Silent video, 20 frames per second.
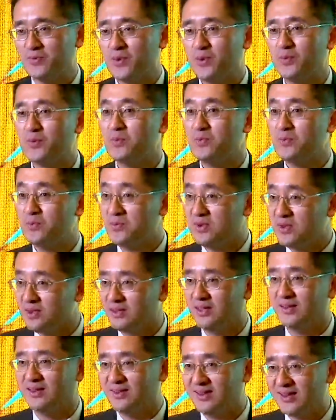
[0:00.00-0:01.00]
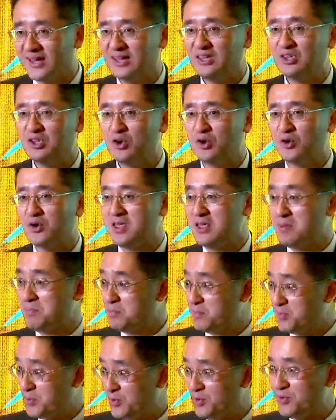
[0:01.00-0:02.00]
we would really like to
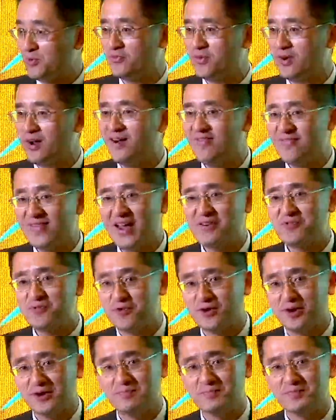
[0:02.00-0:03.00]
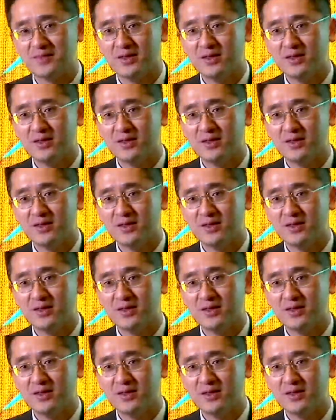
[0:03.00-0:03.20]
improve on that front.